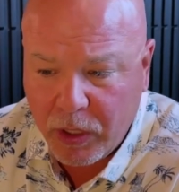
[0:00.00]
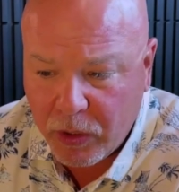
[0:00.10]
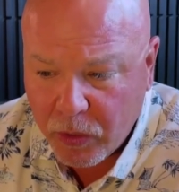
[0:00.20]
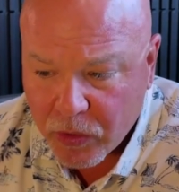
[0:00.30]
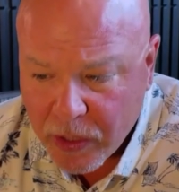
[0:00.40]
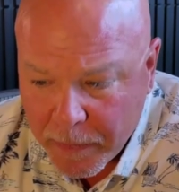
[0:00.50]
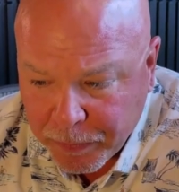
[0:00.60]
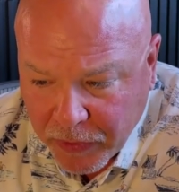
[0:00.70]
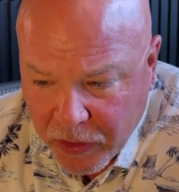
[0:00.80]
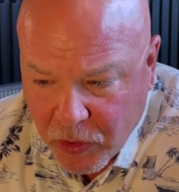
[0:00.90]
use.
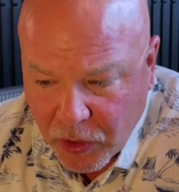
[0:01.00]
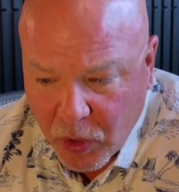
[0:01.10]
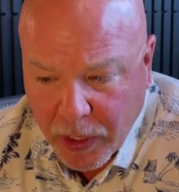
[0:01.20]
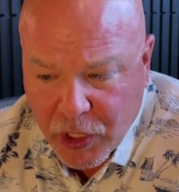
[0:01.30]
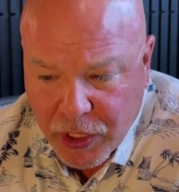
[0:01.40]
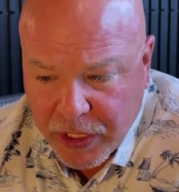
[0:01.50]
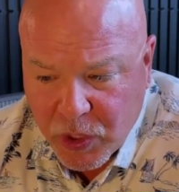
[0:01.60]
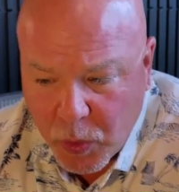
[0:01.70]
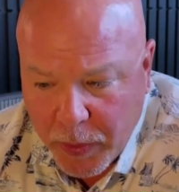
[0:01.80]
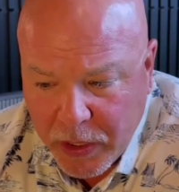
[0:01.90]
And so the question is,
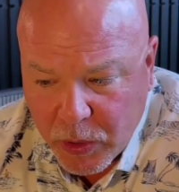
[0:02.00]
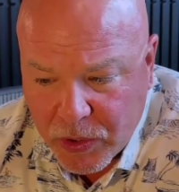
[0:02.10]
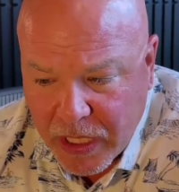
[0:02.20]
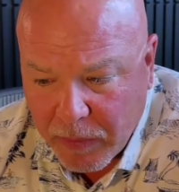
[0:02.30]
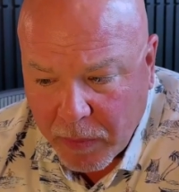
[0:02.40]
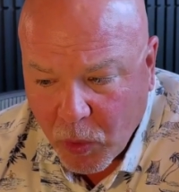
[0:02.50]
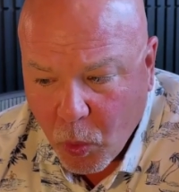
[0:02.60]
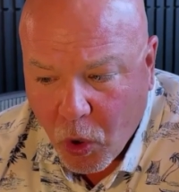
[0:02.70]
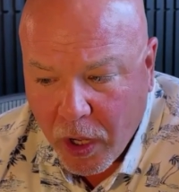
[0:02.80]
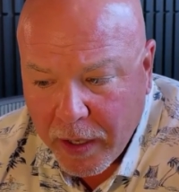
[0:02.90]
would we do step number
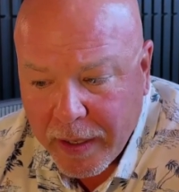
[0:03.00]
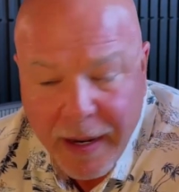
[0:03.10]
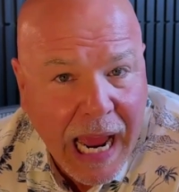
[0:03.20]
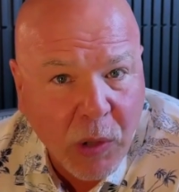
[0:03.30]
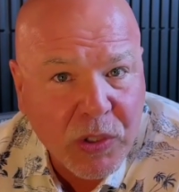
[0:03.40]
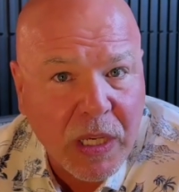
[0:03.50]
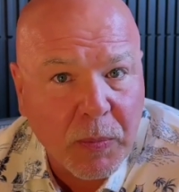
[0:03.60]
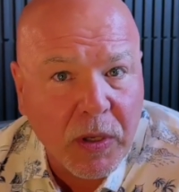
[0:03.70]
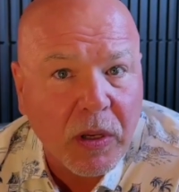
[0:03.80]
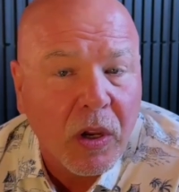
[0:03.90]
1,
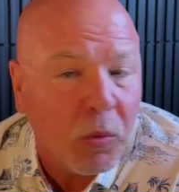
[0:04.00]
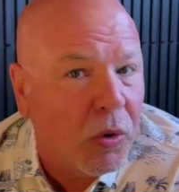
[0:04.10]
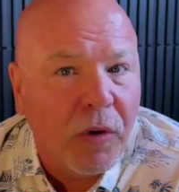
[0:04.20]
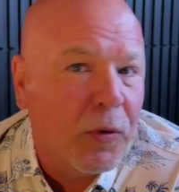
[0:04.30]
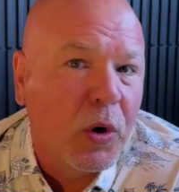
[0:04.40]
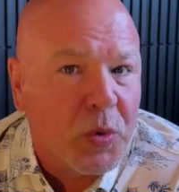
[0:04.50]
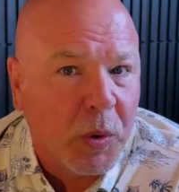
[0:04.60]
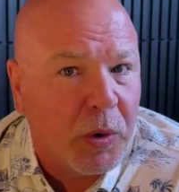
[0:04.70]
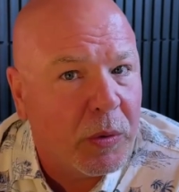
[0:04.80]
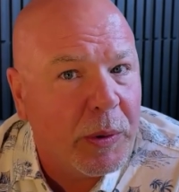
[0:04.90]
housekeeping? Well, of course we
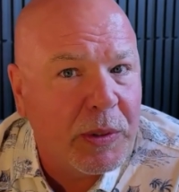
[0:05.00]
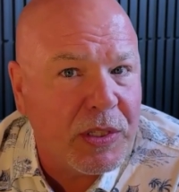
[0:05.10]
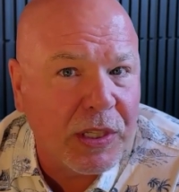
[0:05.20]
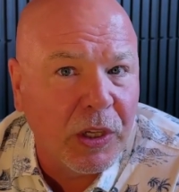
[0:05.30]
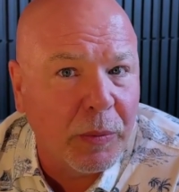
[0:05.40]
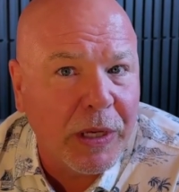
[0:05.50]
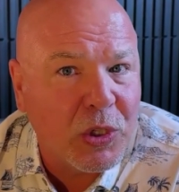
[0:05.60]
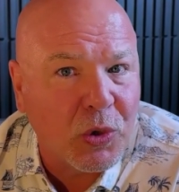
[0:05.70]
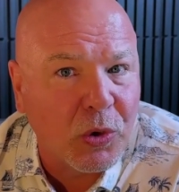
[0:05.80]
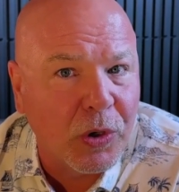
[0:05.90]
would. We would still make
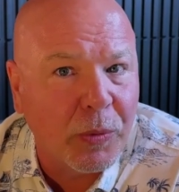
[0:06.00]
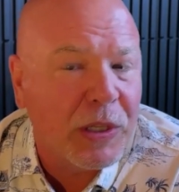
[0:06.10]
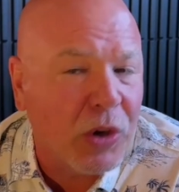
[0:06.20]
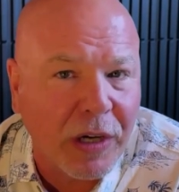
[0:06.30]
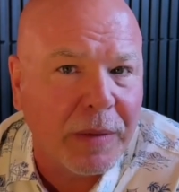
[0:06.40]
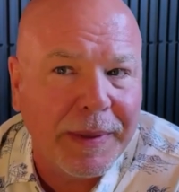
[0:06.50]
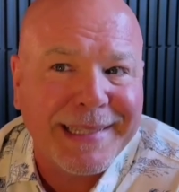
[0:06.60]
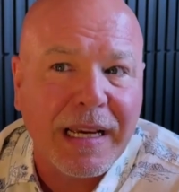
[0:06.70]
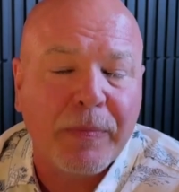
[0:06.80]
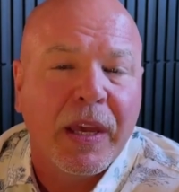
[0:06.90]
sure we talk to them,
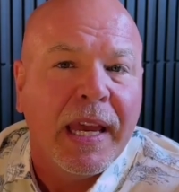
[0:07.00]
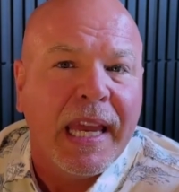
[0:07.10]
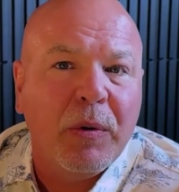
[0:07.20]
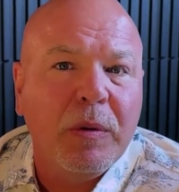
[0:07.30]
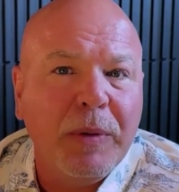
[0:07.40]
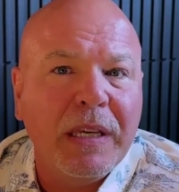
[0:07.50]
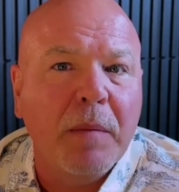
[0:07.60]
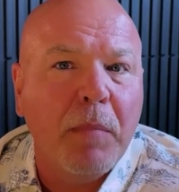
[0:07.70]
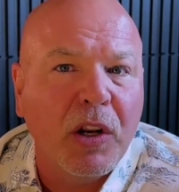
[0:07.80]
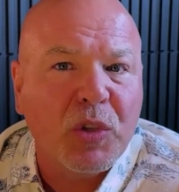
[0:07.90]
except it would be in a
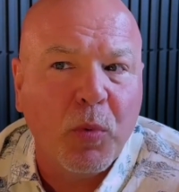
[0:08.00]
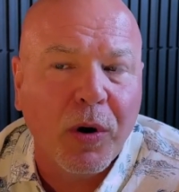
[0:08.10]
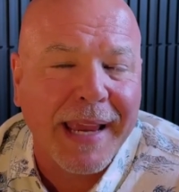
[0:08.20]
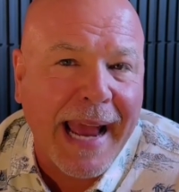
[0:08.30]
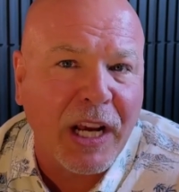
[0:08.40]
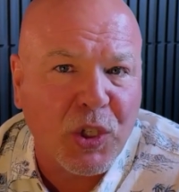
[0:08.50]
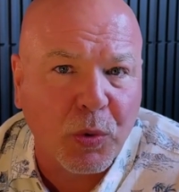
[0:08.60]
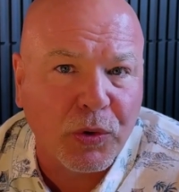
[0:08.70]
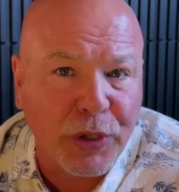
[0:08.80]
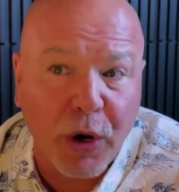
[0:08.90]
much more
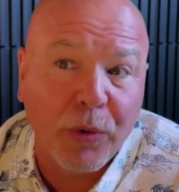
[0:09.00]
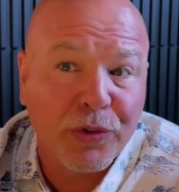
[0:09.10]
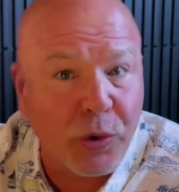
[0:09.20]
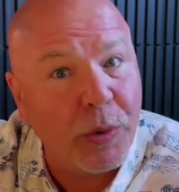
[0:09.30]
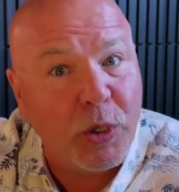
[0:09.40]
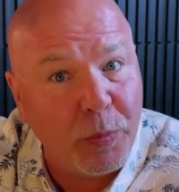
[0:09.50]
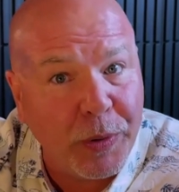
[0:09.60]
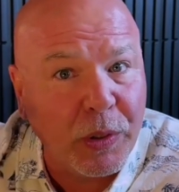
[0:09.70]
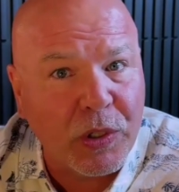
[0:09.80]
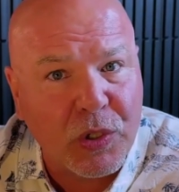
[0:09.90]
casual tone. So when you
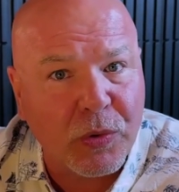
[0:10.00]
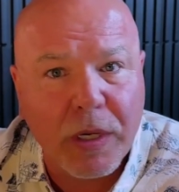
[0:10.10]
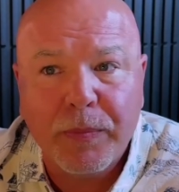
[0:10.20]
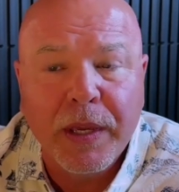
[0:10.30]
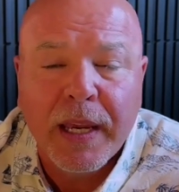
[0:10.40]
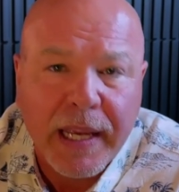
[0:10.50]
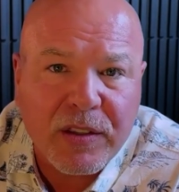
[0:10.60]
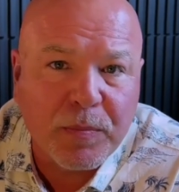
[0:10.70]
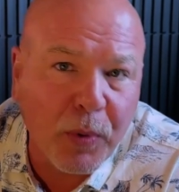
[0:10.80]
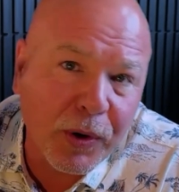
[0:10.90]
build a script, it's
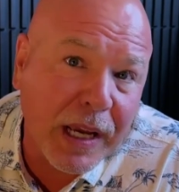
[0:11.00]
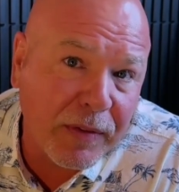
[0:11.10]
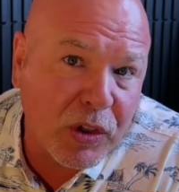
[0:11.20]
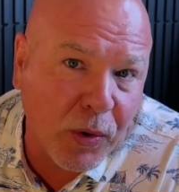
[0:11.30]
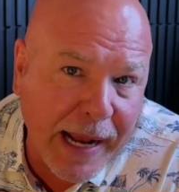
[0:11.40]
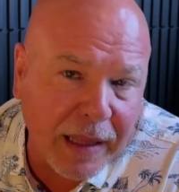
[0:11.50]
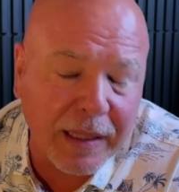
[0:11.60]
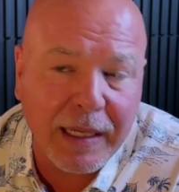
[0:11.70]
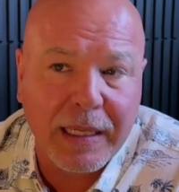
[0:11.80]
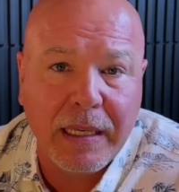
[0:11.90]
important to have a
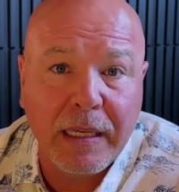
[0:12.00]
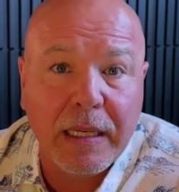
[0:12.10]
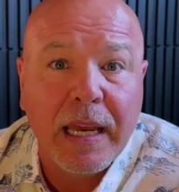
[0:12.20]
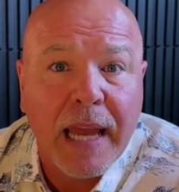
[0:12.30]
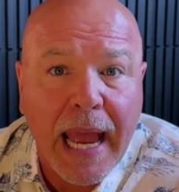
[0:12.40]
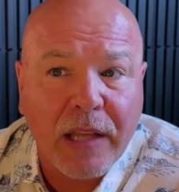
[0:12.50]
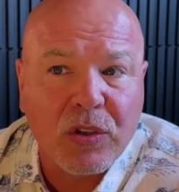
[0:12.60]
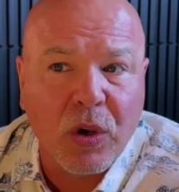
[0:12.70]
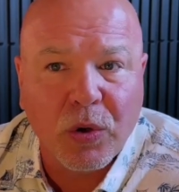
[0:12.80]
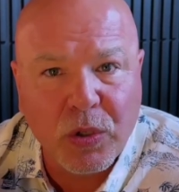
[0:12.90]
tonality key. And
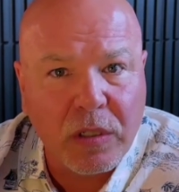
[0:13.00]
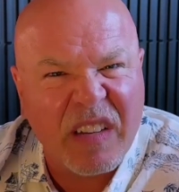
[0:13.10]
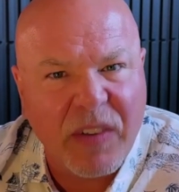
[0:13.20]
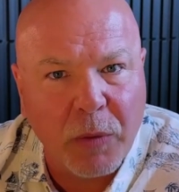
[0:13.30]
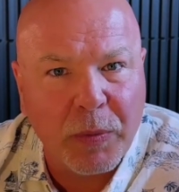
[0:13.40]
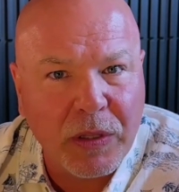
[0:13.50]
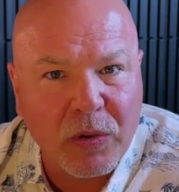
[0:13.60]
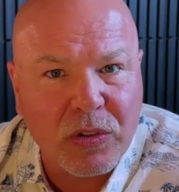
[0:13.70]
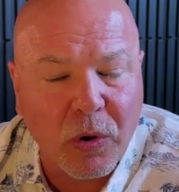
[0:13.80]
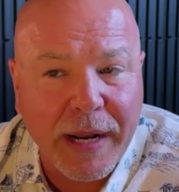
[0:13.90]
so you're developing this
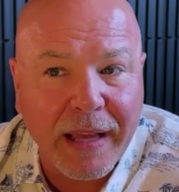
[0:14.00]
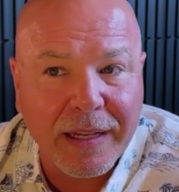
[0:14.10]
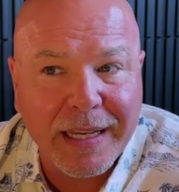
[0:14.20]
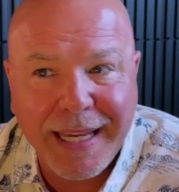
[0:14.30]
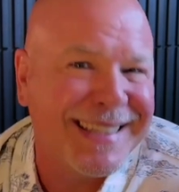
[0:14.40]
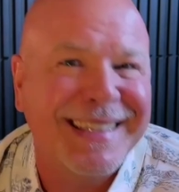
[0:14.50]
tonality key. It's